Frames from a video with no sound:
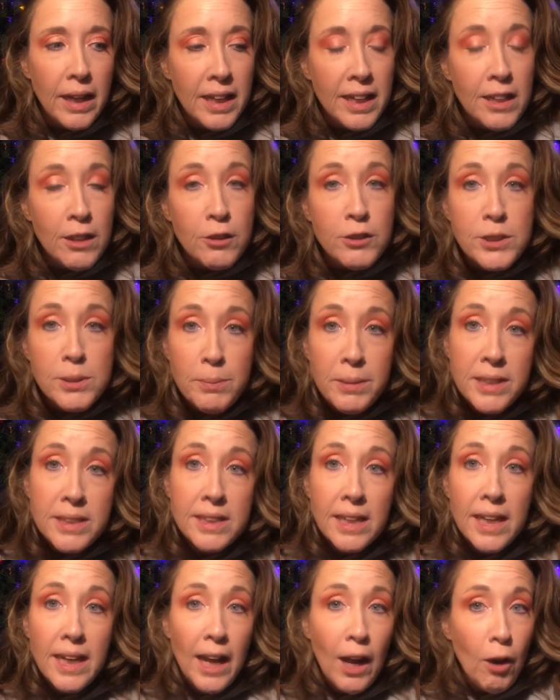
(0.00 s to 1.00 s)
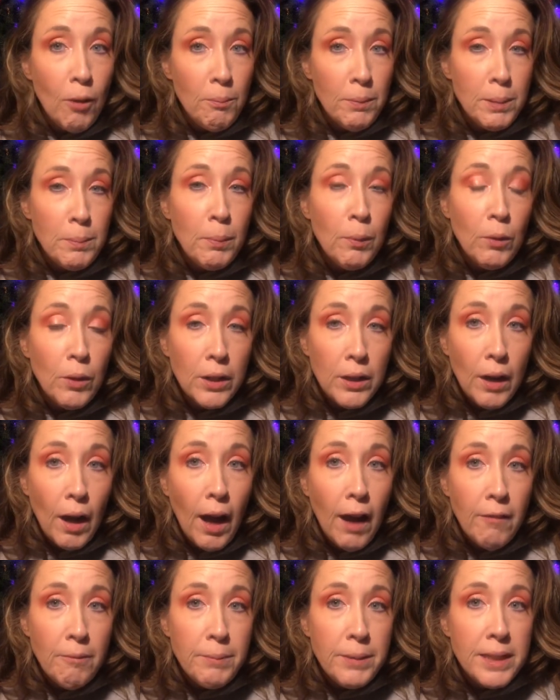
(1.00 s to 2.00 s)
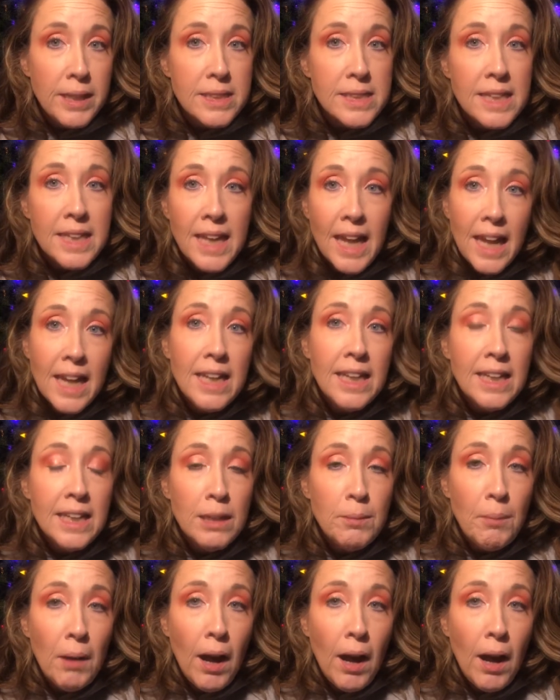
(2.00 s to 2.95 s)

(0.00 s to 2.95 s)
either somebody's got to help me pull it off because I can't get them